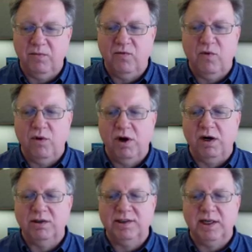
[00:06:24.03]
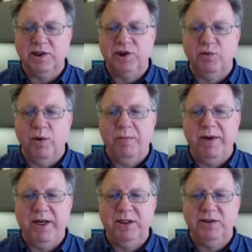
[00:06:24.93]
for our section web
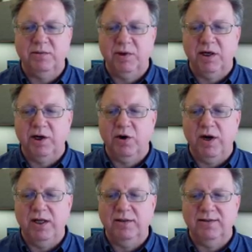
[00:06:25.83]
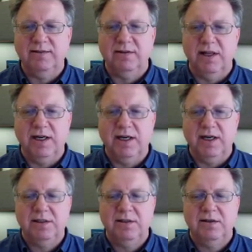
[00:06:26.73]
pages. I'm going to go ahead and select
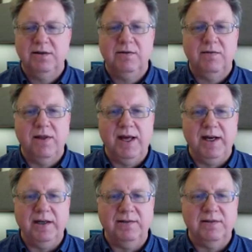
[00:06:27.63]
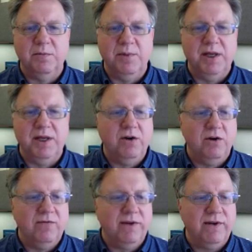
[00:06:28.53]
that as the meeting
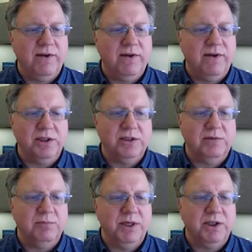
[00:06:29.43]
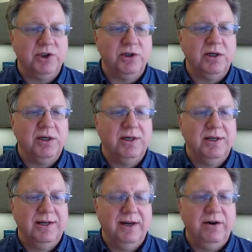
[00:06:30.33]
notification picture.
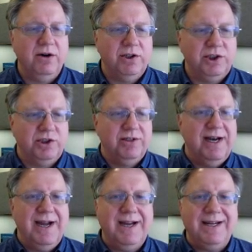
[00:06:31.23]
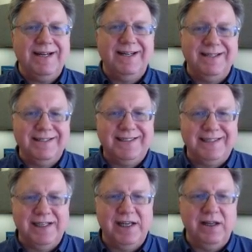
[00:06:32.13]
Now notice you're not going to
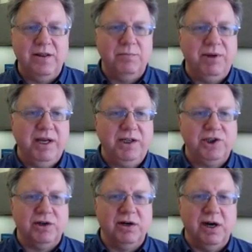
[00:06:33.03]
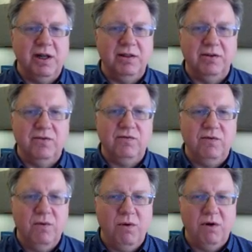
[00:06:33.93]
see the picture on this
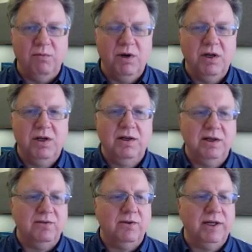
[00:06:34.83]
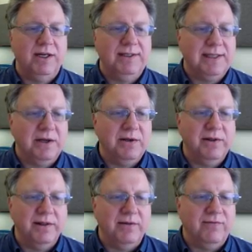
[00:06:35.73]
form. It's only going to tell you
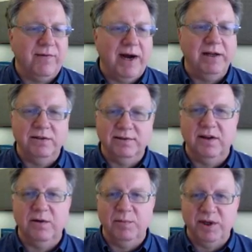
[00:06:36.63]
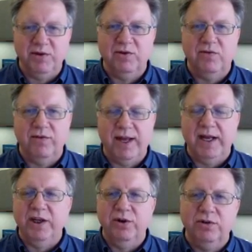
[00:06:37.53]
that the file is going to be used for
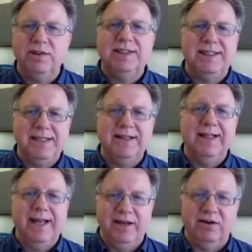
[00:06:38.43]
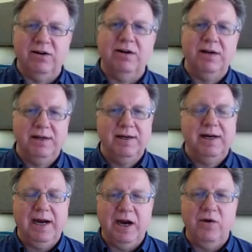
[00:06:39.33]
that. You'll see later
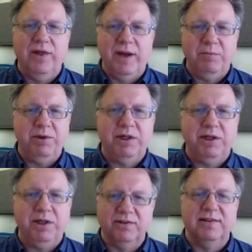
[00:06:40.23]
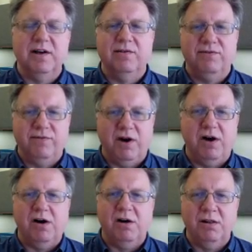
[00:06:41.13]
how that picture is going to
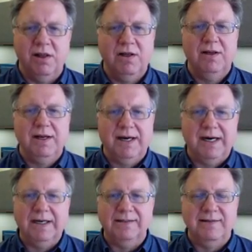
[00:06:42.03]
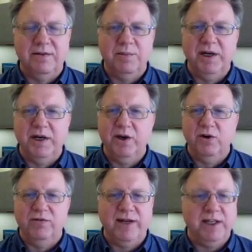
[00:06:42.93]
fall onto the meeting
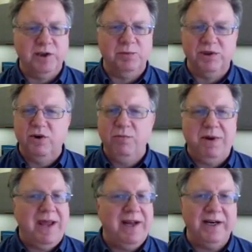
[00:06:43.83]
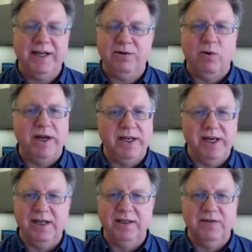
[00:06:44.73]
notification, but don't panic quite
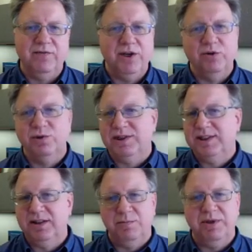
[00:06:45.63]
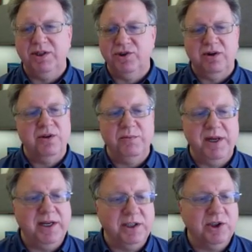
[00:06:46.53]
yet if you don't see the picture on the
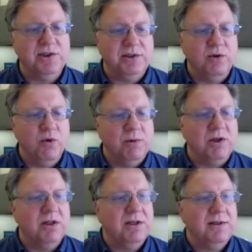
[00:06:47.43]
page. It's normal.